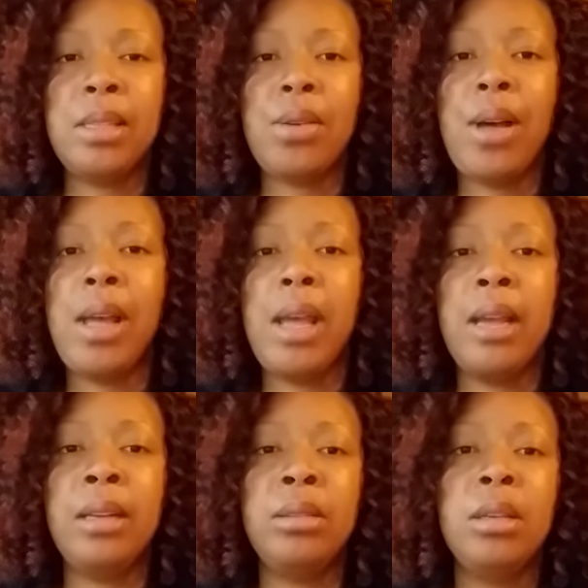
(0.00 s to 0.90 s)
So I
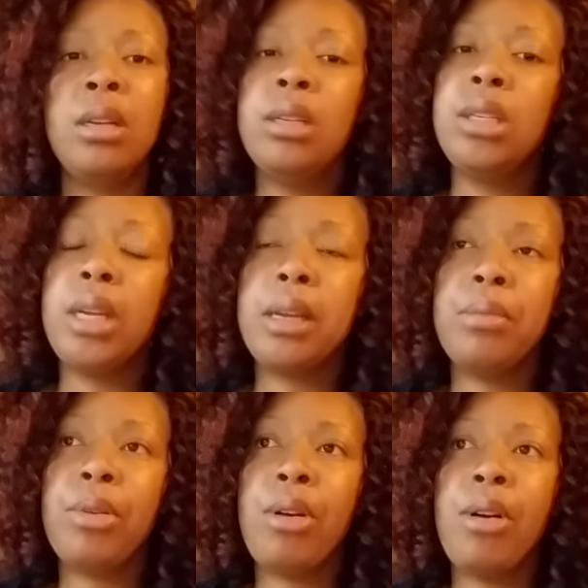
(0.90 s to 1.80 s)
had chicken
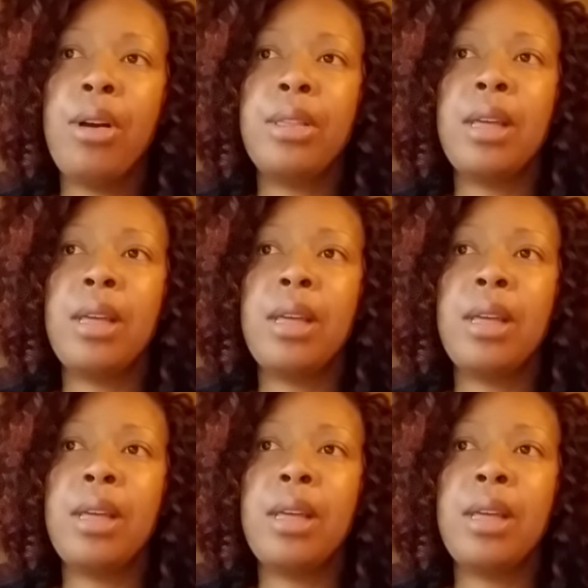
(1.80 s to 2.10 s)
broth.